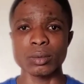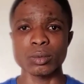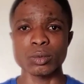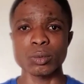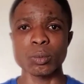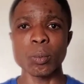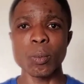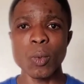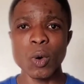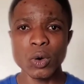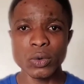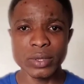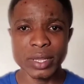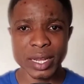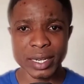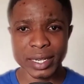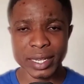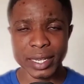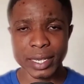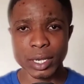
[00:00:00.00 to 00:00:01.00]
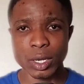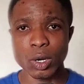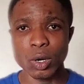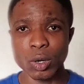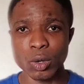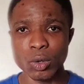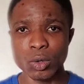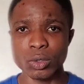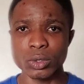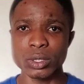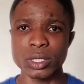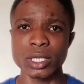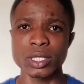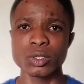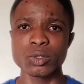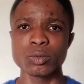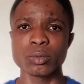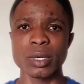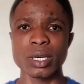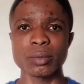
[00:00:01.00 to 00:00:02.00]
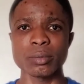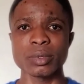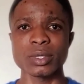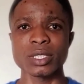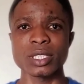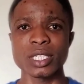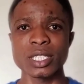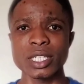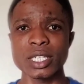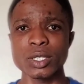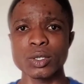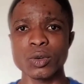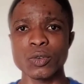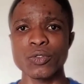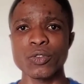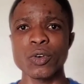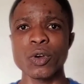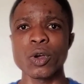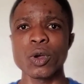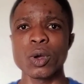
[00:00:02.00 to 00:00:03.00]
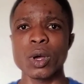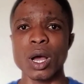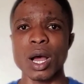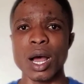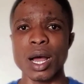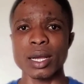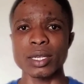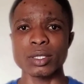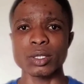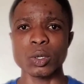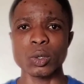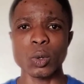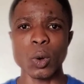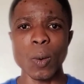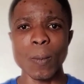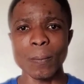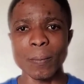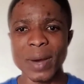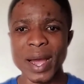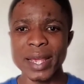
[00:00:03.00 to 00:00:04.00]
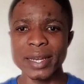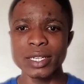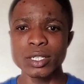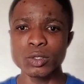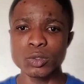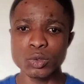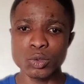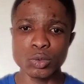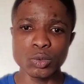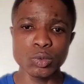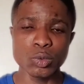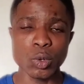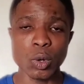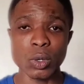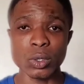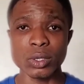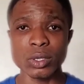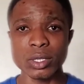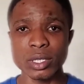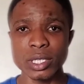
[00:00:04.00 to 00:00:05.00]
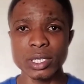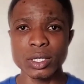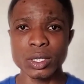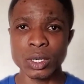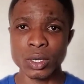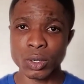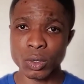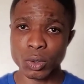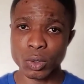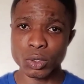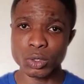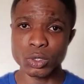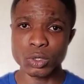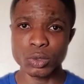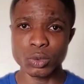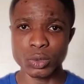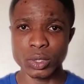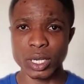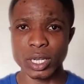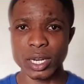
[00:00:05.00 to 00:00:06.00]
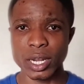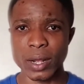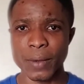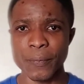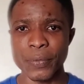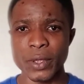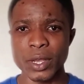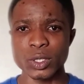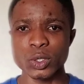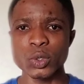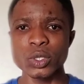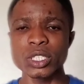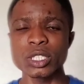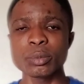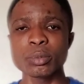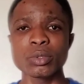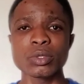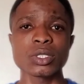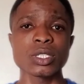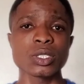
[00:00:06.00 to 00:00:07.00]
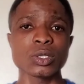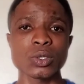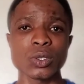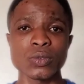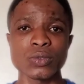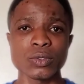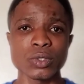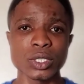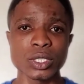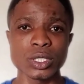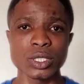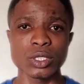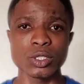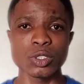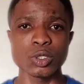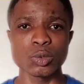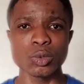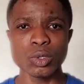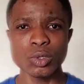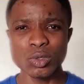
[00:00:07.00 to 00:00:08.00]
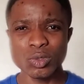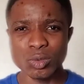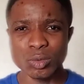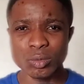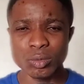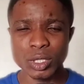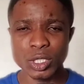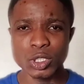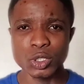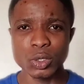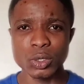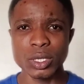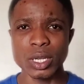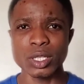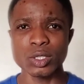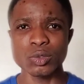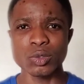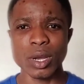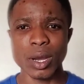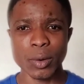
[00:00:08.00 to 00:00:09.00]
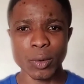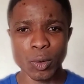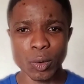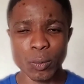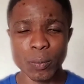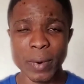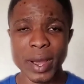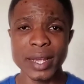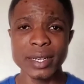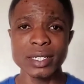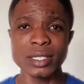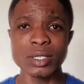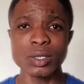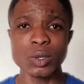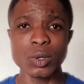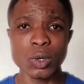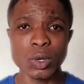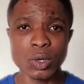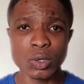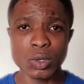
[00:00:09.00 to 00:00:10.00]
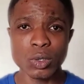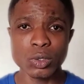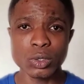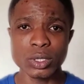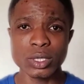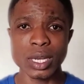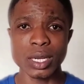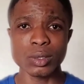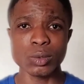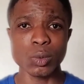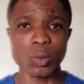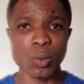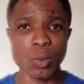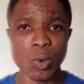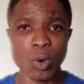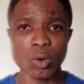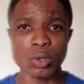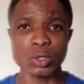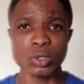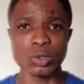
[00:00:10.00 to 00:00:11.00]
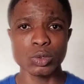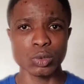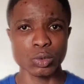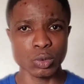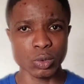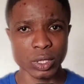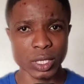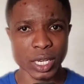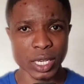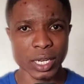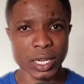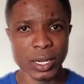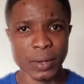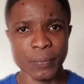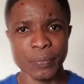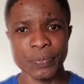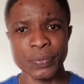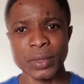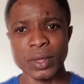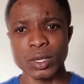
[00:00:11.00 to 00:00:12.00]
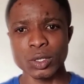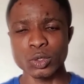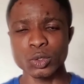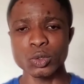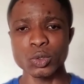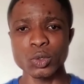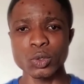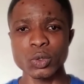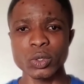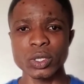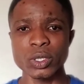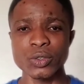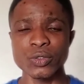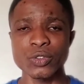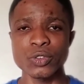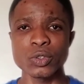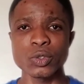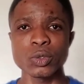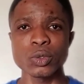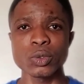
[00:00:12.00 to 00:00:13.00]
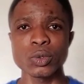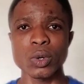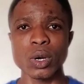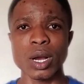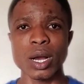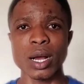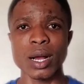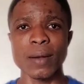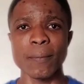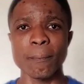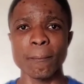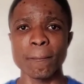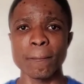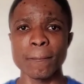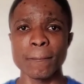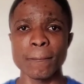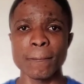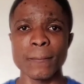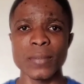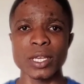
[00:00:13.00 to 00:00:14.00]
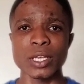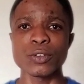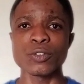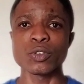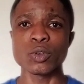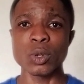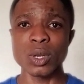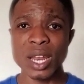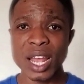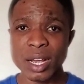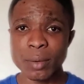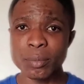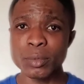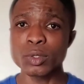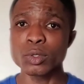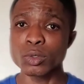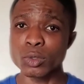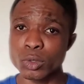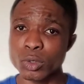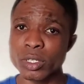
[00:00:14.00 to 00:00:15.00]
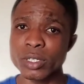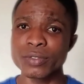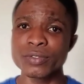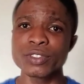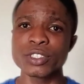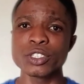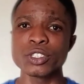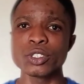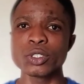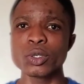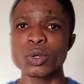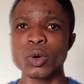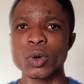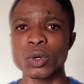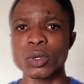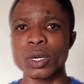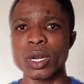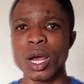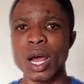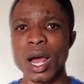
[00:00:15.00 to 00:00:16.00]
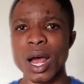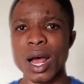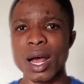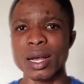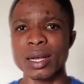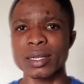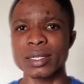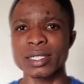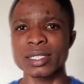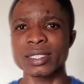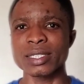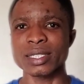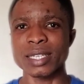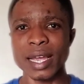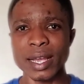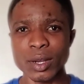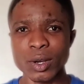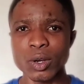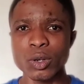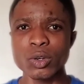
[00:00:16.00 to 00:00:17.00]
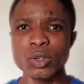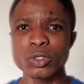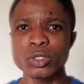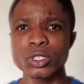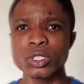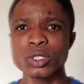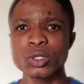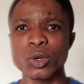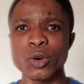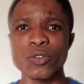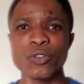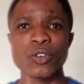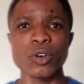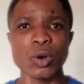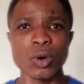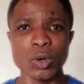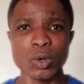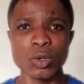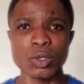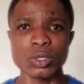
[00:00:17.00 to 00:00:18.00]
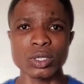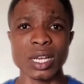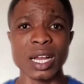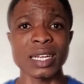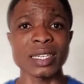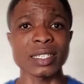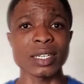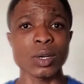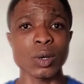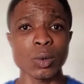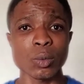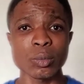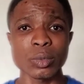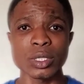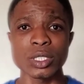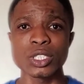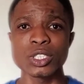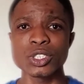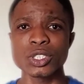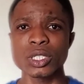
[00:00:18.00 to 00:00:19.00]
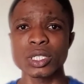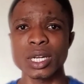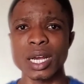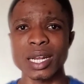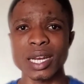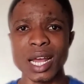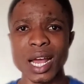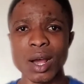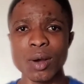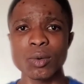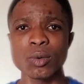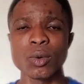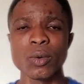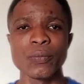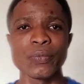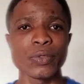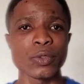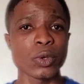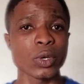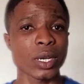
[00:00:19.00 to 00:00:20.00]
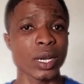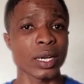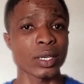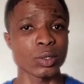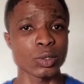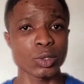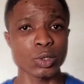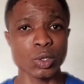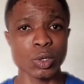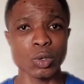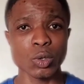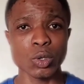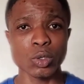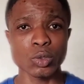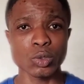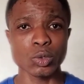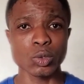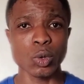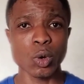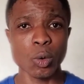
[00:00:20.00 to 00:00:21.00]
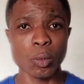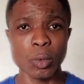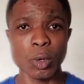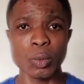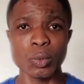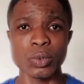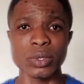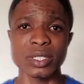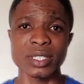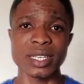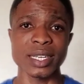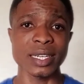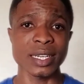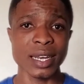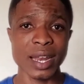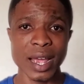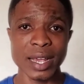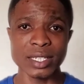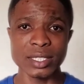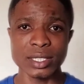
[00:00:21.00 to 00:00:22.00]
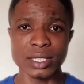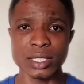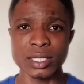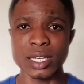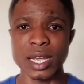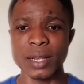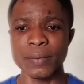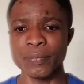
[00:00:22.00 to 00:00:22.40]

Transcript: more than a color, then you might be thinking of combining 2 or 3 colors together. So in the process of doing this, you want to make sure that you are combining colors that works together. So if you like me to do a video on the psychology of colors and combination and how you can use colors to come up with a nice design,